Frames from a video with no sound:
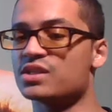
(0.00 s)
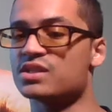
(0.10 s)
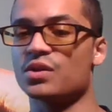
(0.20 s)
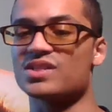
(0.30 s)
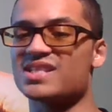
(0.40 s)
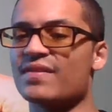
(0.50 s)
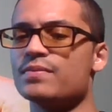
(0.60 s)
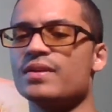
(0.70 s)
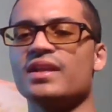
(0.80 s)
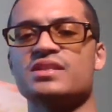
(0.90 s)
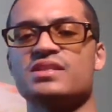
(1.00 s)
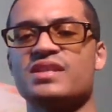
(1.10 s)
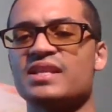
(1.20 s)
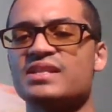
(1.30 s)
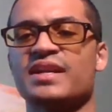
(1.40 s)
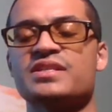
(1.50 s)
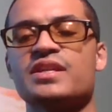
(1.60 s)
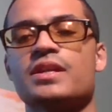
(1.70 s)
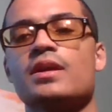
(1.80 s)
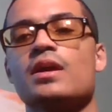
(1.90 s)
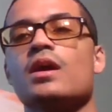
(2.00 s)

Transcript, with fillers: still seven minutes and ten seconds in.